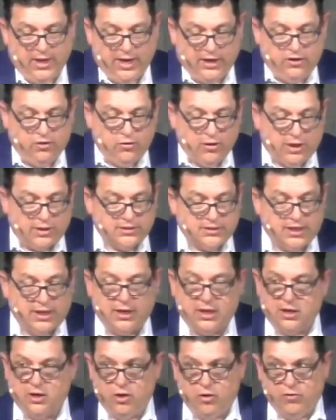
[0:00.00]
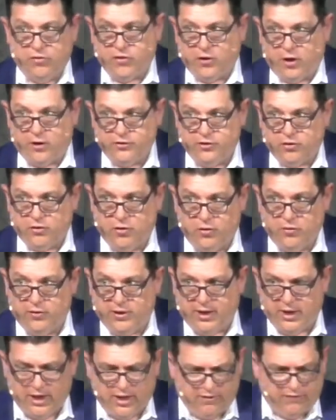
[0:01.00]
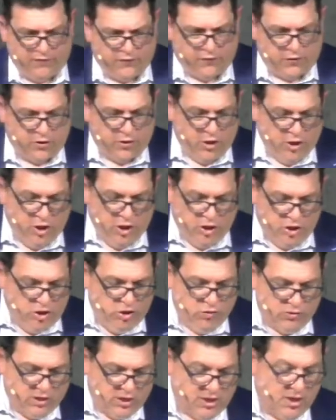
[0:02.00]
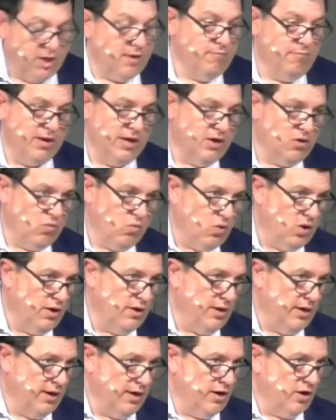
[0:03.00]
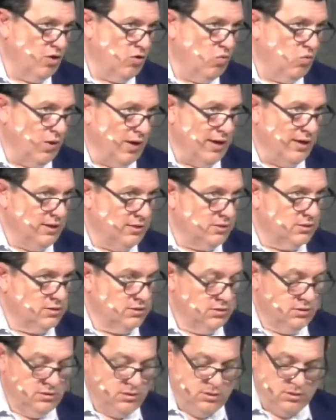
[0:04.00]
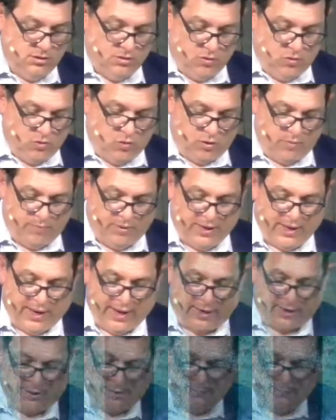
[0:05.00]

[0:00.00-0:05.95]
And do not take an oath on your own head, for you cannot make one hair white or black.